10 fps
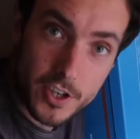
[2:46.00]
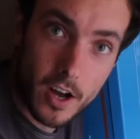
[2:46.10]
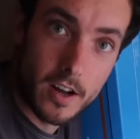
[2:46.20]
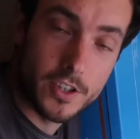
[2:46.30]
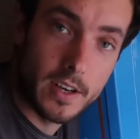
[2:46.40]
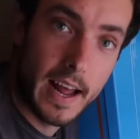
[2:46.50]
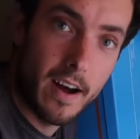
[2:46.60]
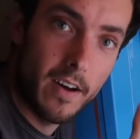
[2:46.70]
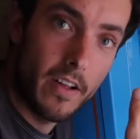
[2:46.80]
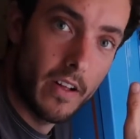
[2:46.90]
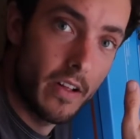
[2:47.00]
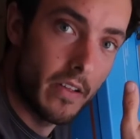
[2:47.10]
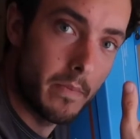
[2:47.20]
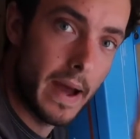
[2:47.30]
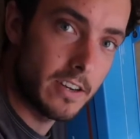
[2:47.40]
charger. Now,
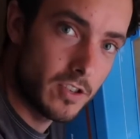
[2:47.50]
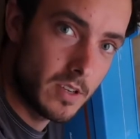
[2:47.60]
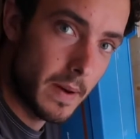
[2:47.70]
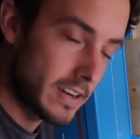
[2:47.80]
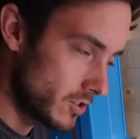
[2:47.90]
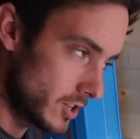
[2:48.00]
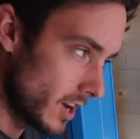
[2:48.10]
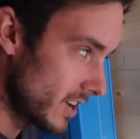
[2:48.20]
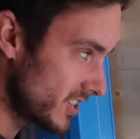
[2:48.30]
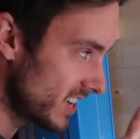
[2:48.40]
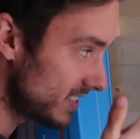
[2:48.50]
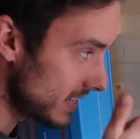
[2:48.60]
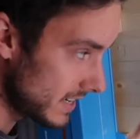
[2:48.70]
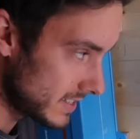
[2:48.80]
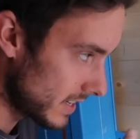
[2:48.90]
battery to battery charger,
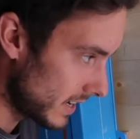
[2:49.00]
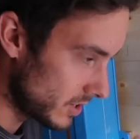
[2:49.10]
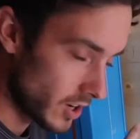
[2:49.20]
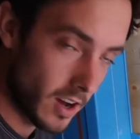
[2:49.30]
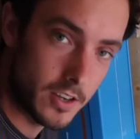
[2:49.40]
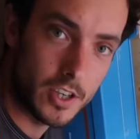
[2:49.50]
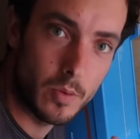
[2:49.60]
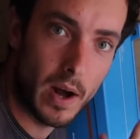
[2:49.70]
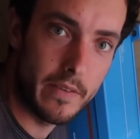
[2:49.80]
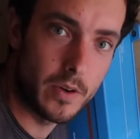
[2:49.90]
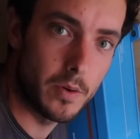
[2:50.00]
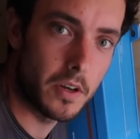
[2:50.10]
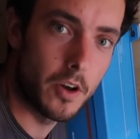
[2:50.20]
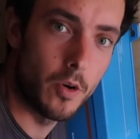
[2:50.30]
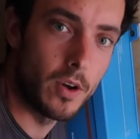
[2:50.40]
DC charger, whatever you want
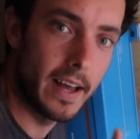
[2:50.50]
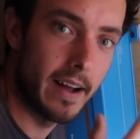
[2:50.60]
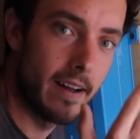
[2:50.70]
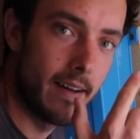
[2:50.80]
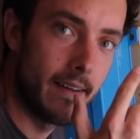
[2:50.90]
to call it,